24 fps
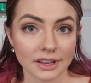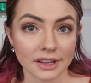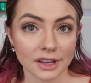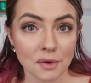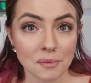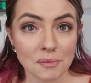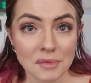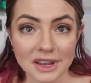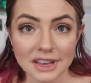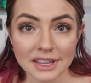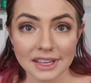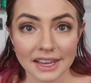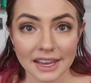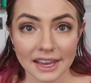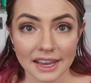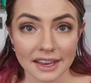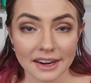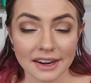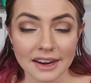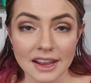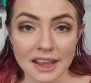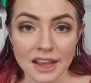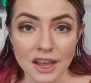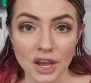
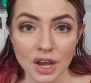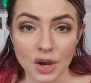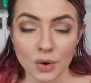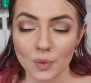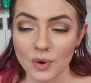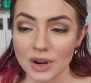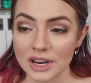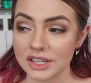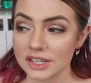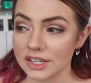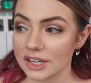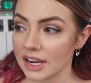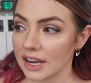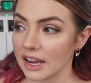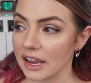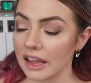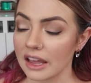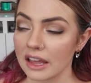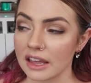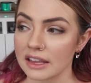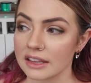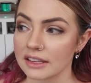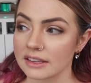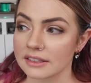chameleon, which
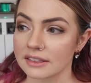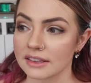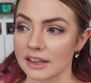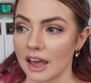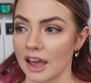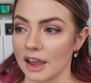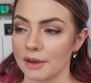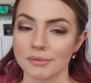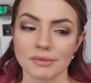is